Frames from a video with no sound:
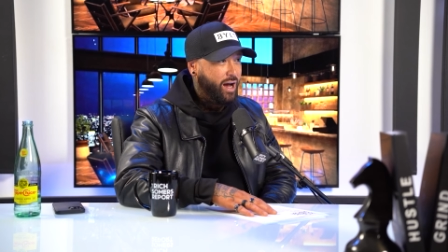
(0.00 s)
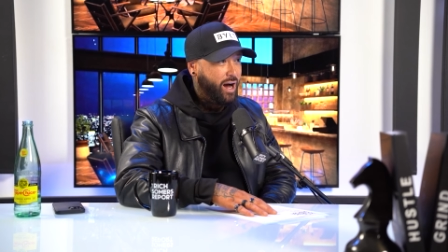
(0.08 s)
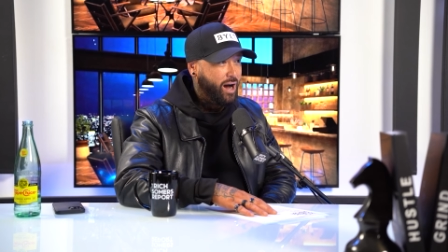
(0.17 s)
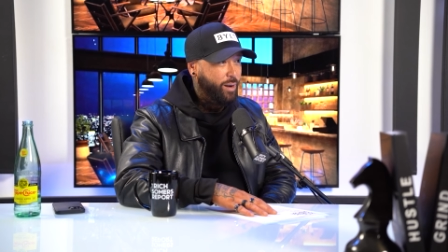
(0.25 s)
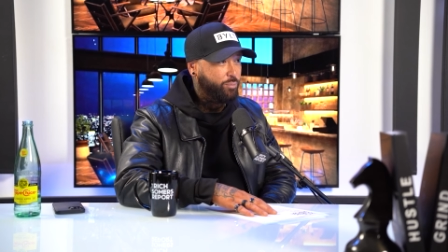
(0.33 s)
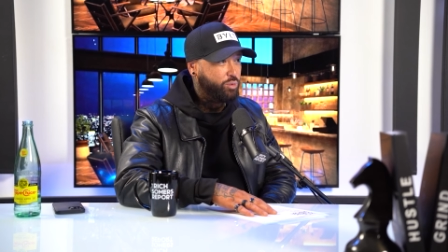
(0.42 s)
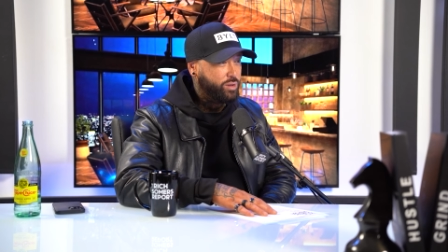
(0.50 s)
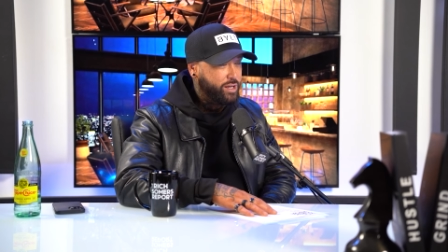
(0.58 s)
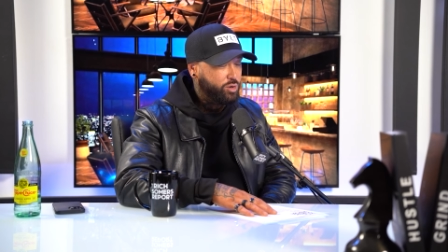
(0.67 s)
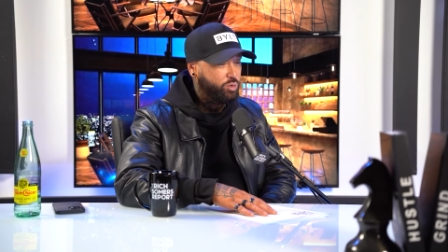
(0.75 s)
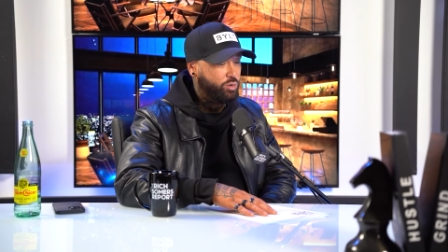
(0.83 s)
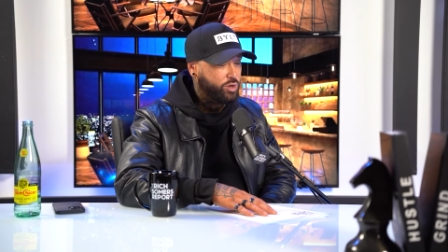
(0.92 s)

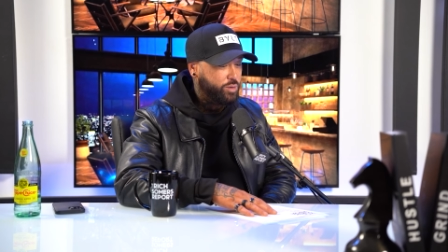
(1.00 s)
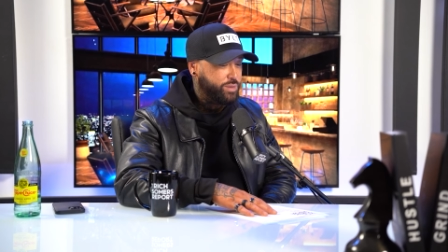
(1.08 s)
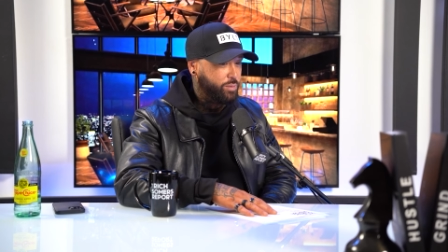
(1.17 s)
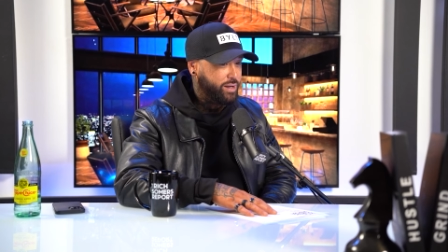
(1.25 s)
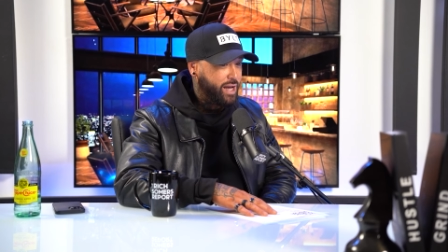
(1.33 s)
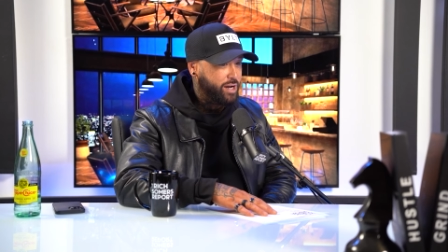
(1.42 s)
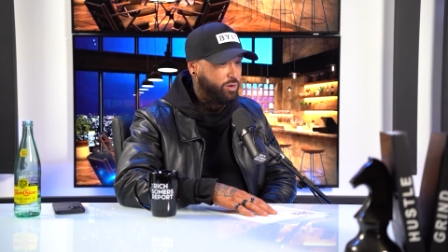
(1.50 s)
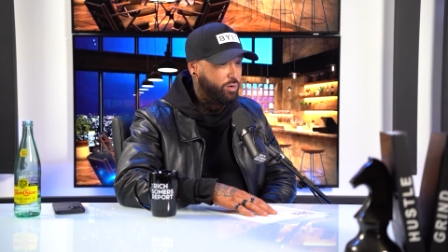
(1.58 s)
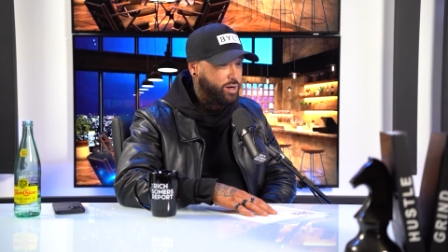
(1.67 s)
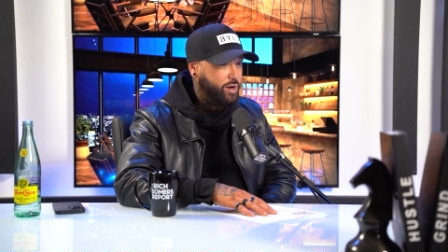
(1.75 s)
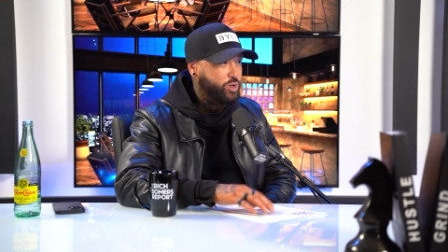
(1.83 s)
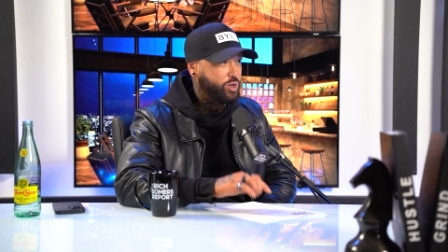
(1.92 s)
Really cool group that we got going on.